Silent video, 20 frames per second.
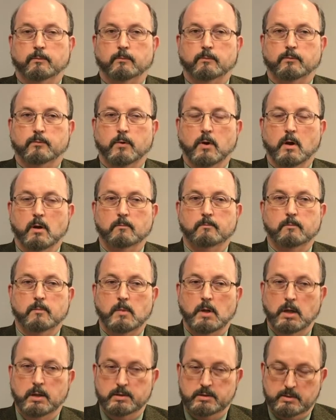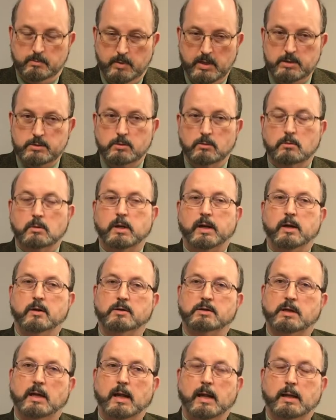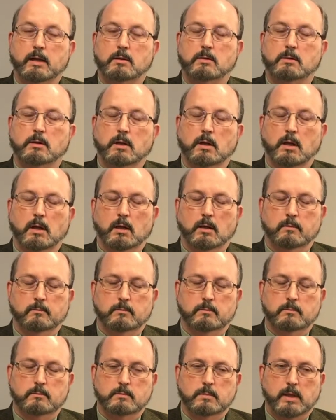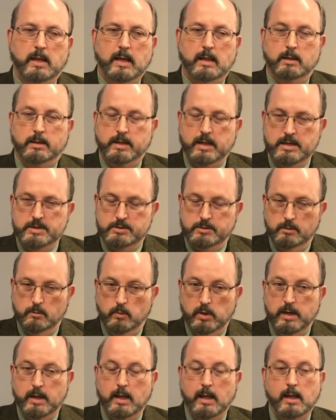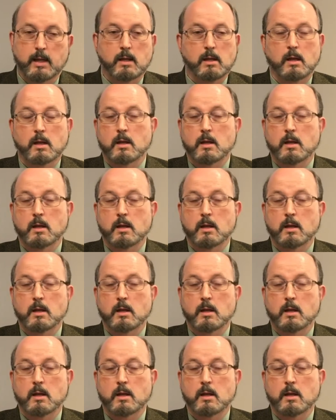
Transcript: from a special CARES Act allocation that we got.